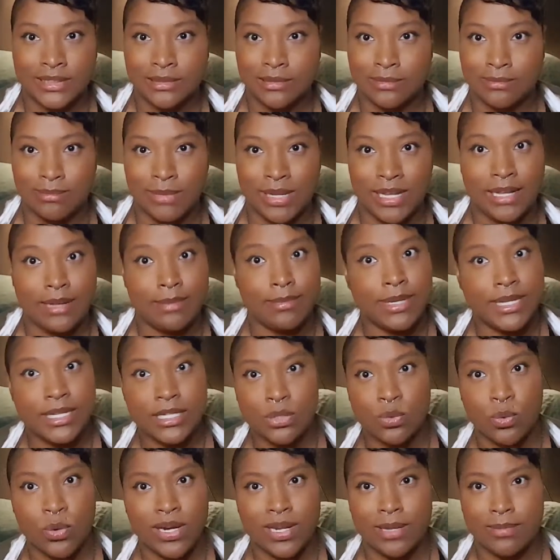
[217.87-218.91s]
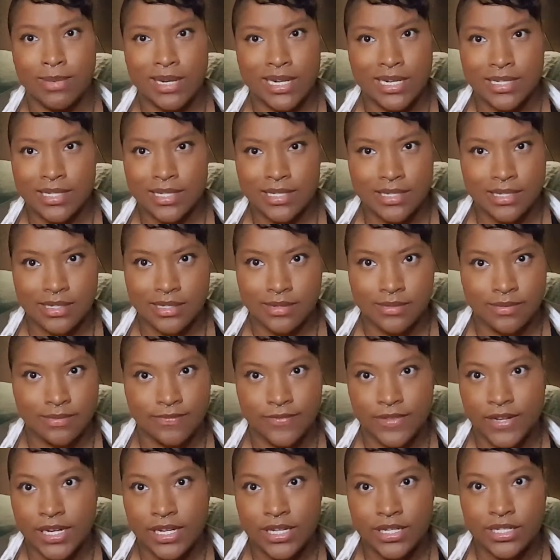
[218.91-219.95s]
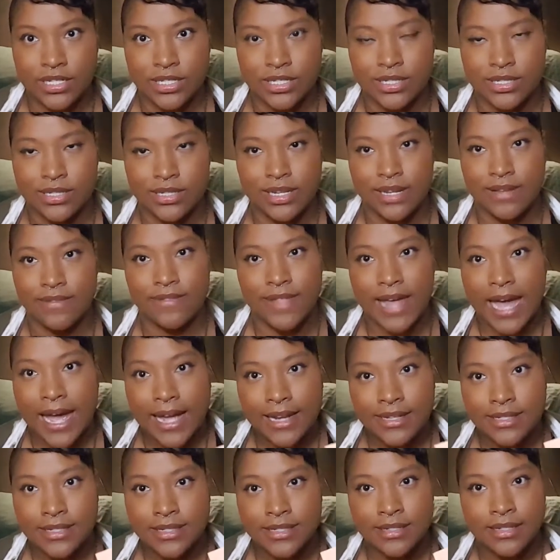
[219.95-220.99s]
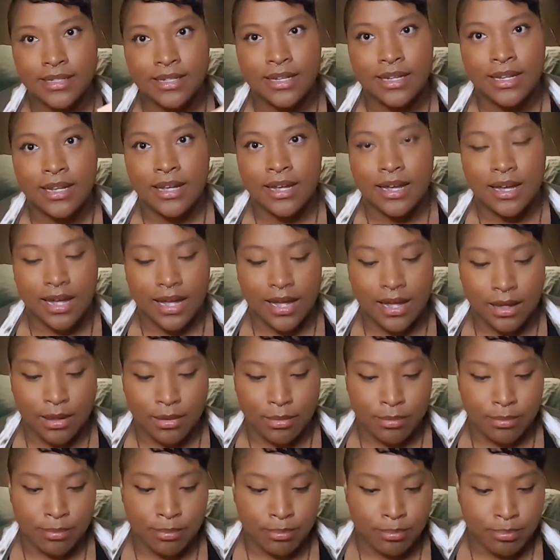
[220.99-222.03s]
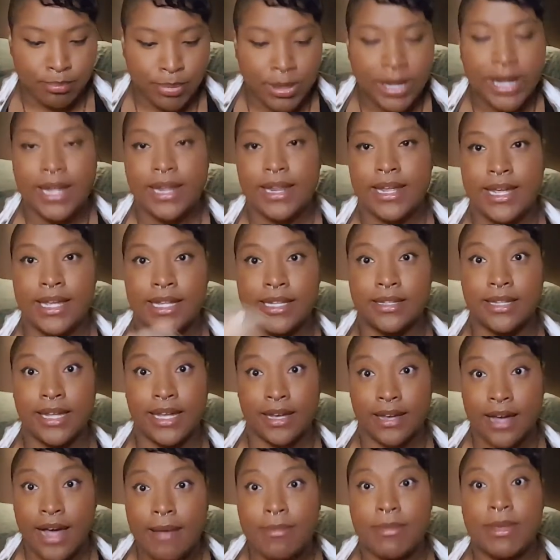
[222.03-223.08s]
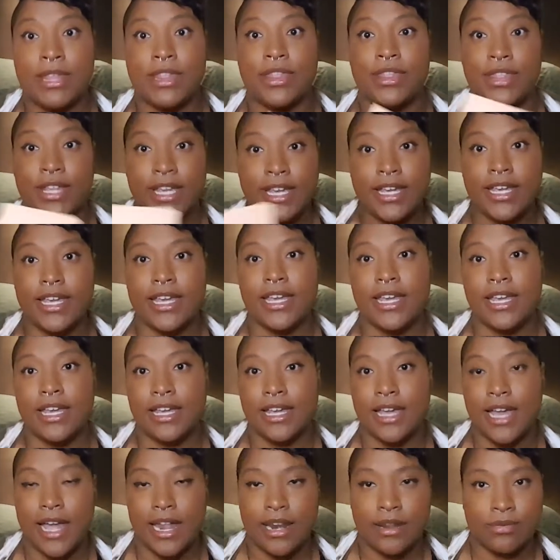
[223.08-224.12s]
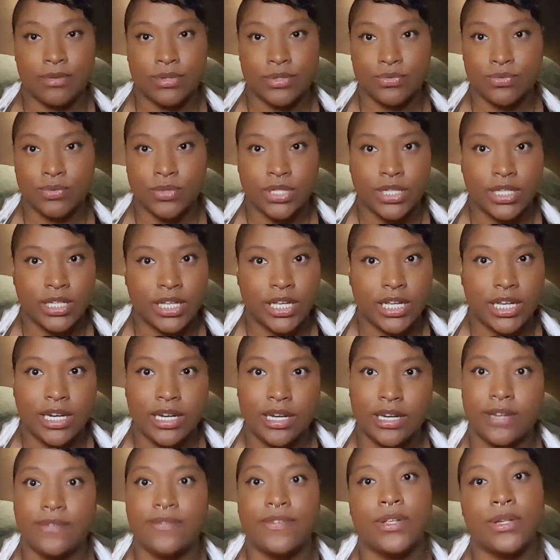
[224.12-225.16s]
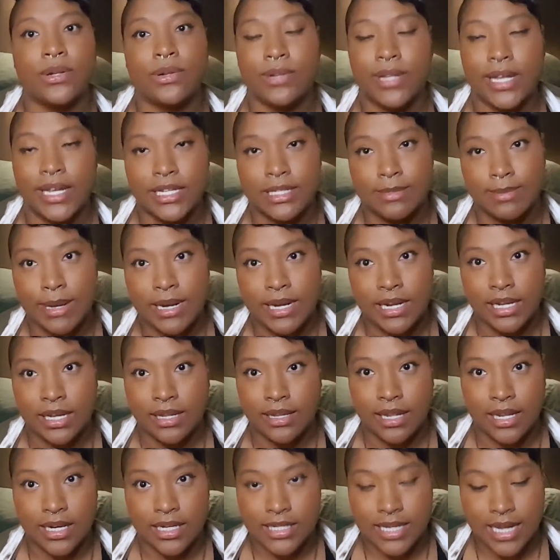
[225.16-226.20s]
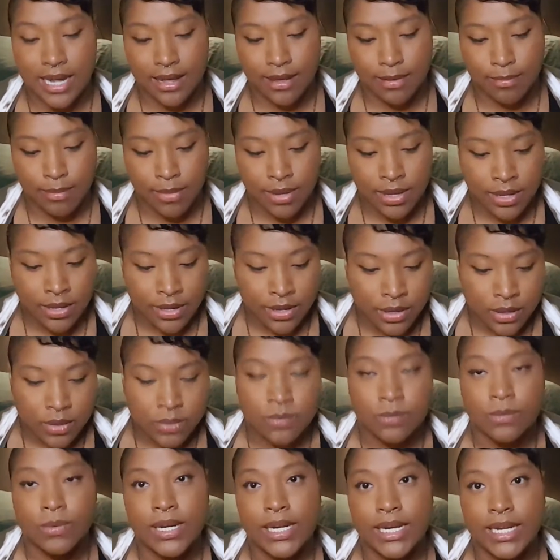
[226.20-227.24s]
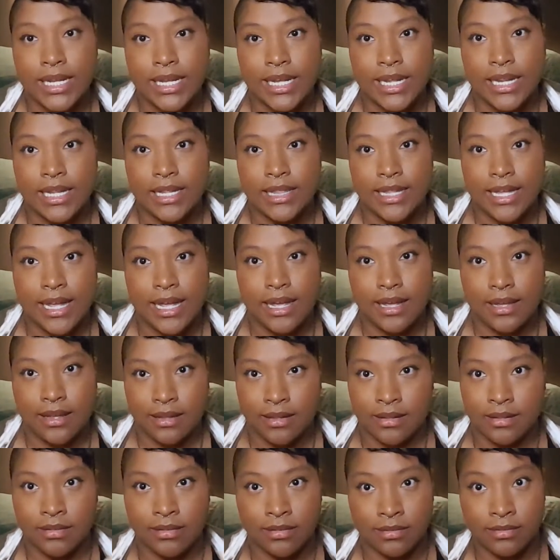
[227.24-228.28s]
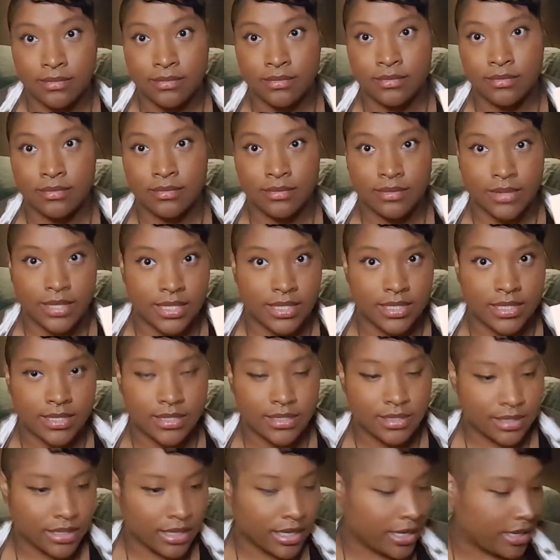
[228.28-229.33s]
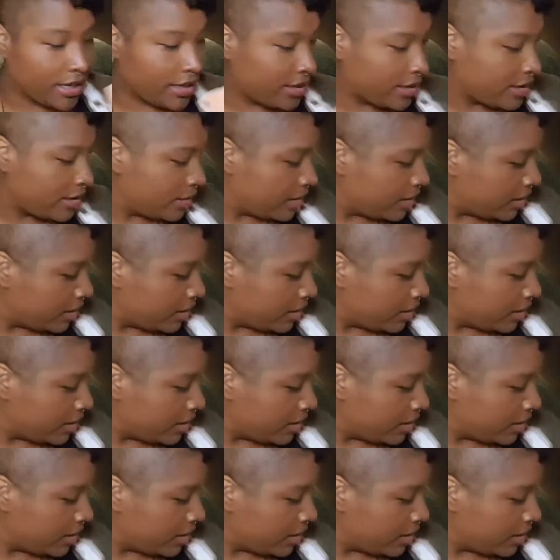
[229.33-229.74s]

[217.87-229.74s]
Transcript: maybe 20 minutes to finish, if that. But it like got me thinking and it was really good. And if you don't like spending a lot of time reading anything, this is good.